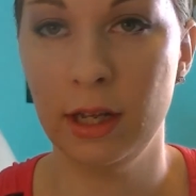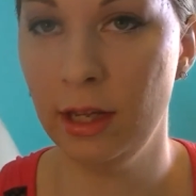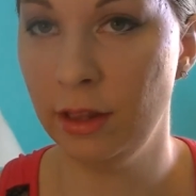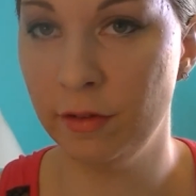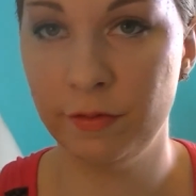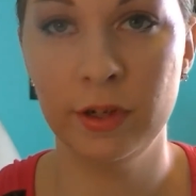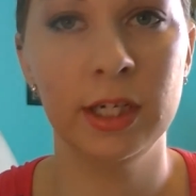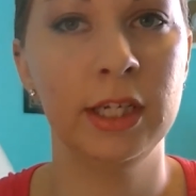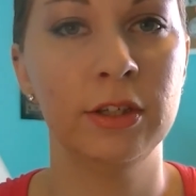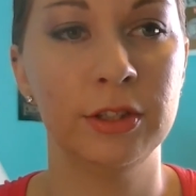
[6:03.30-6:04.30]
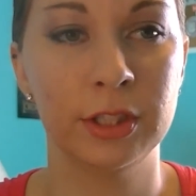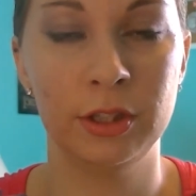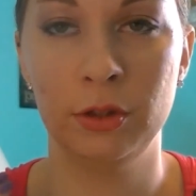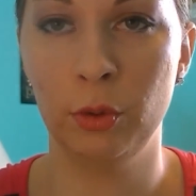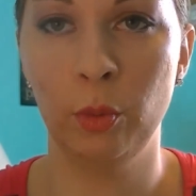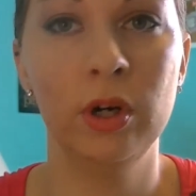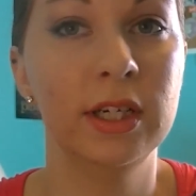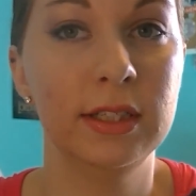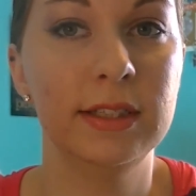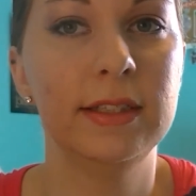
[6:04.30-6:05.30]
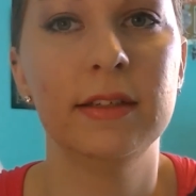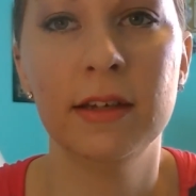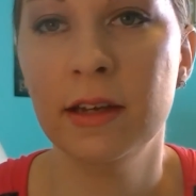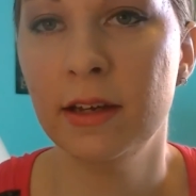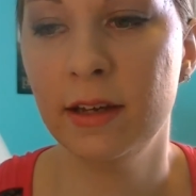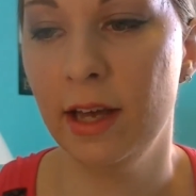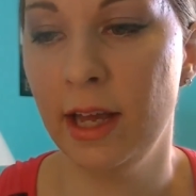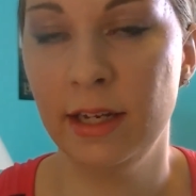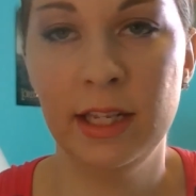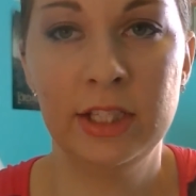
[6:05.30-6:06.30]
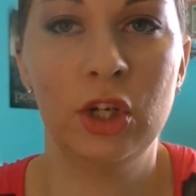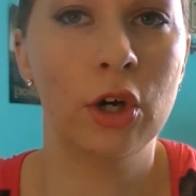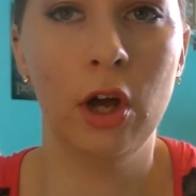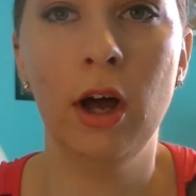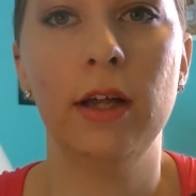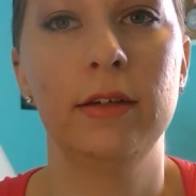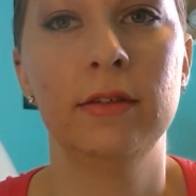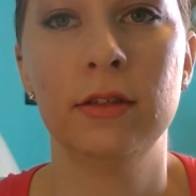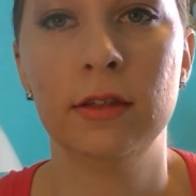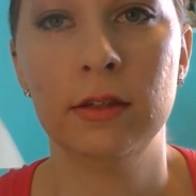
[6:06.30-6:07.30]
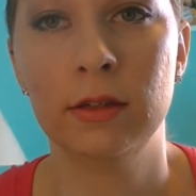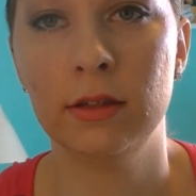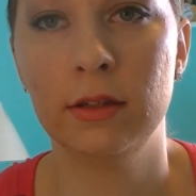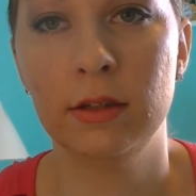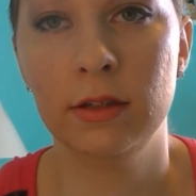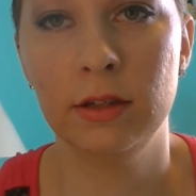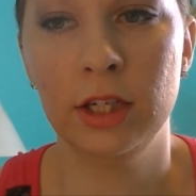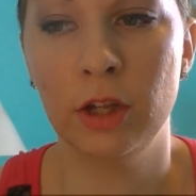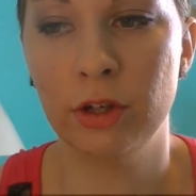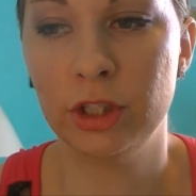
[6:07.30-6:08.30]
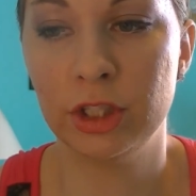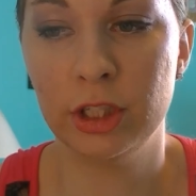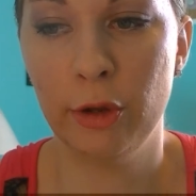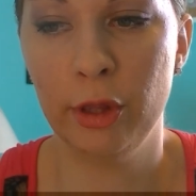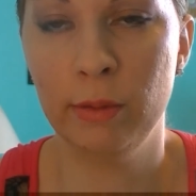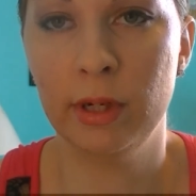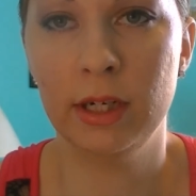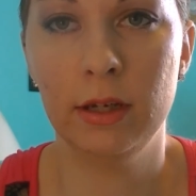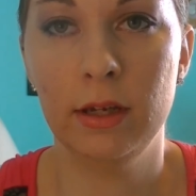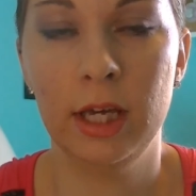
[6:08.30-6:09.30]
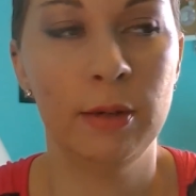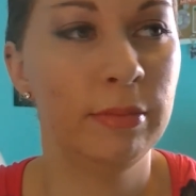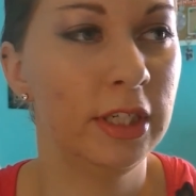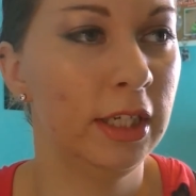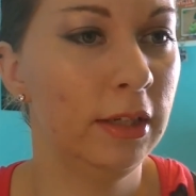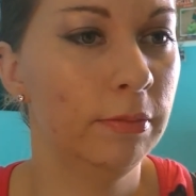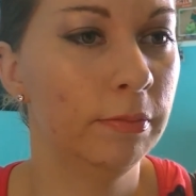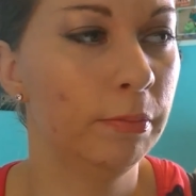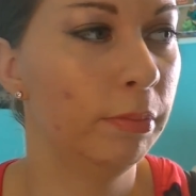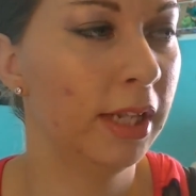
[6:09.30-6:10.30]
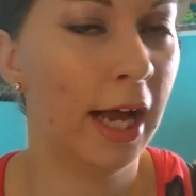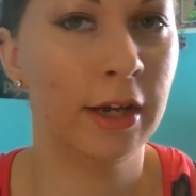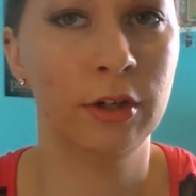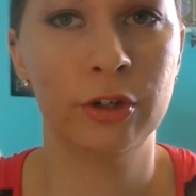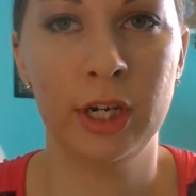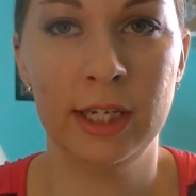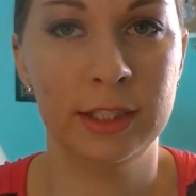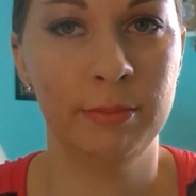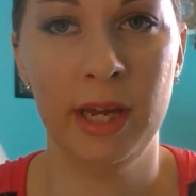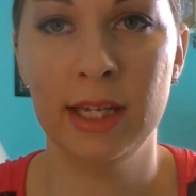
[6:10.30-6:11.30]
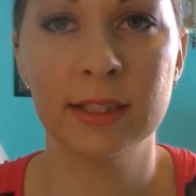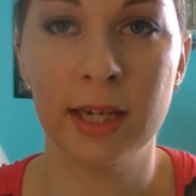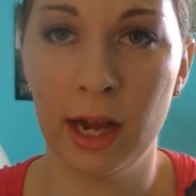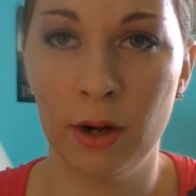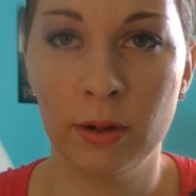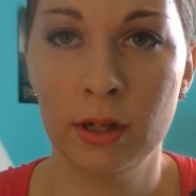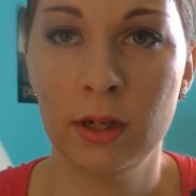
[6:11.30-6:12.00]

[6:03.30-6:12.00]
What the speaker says: in the foothills and the woods, and it's all gone. There's just nothing but empty black and gray space now.